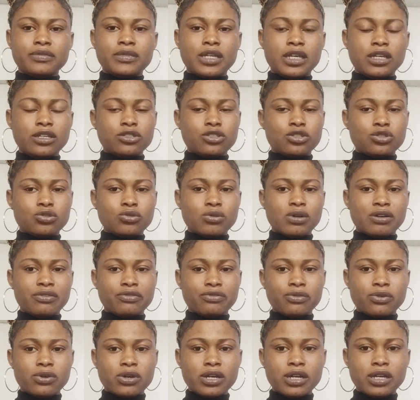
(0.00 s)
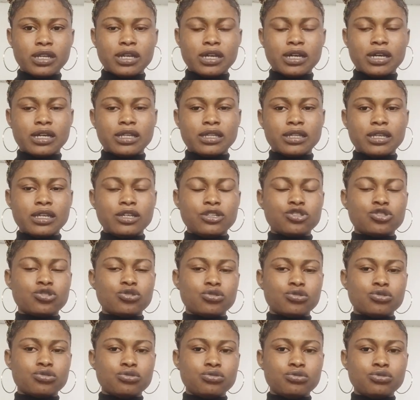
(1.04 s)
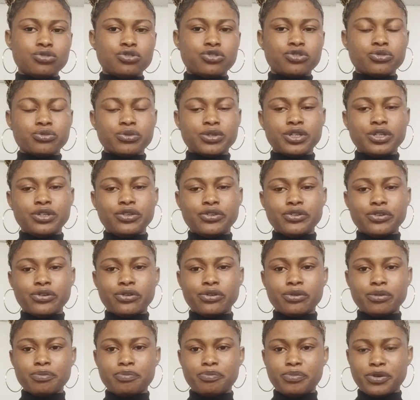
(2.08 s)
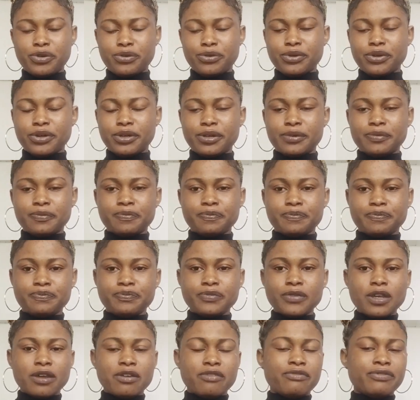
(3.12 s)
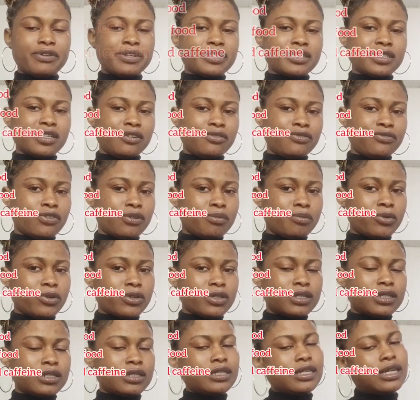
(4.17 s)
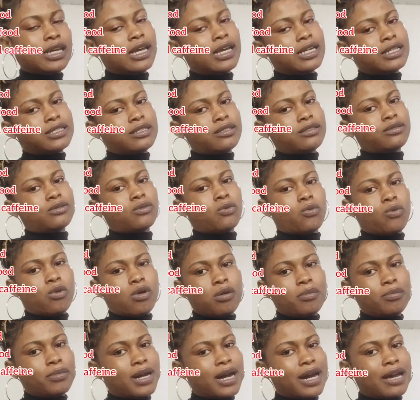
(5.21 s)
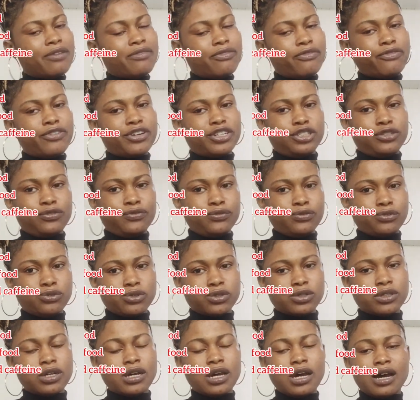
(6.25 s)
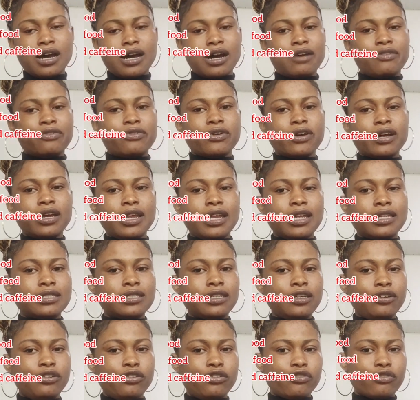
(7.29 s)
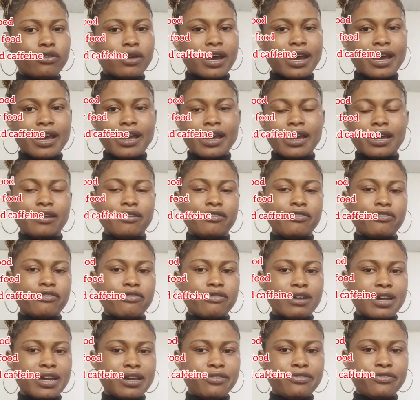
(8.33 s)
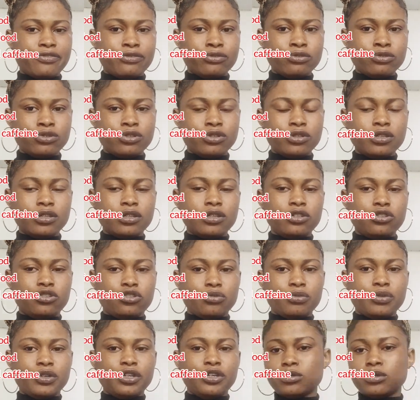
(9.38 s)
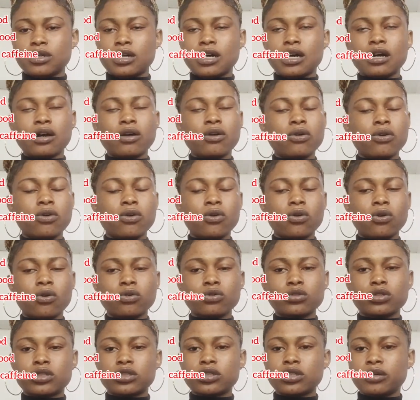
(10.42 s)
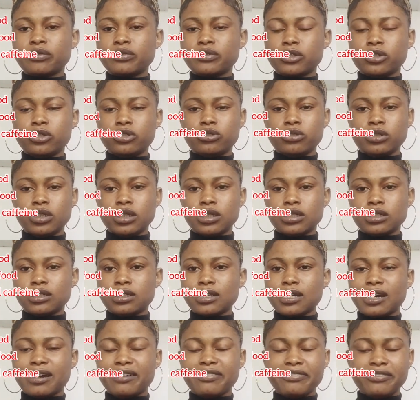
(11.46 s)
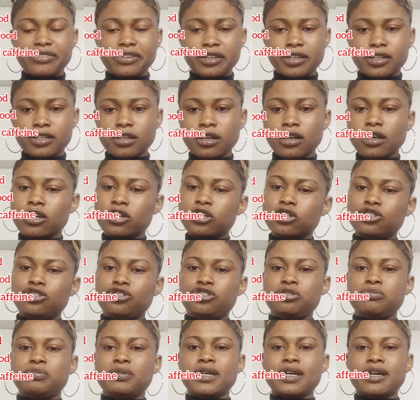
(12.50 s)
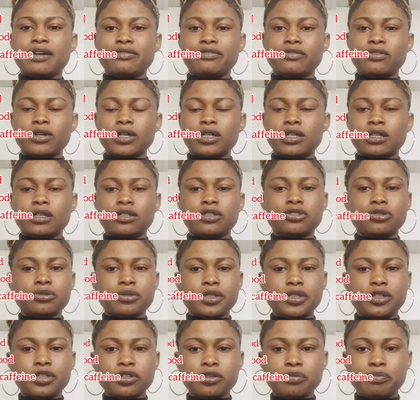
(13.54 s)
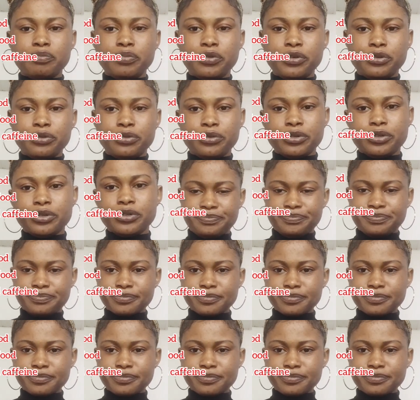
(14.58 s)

things to avoid and things to do during your period. First and foremost, eat warm and fresh food. Avoid eating dry and fried food during alcohol, soft drinks, caffeine should be avoided during your period.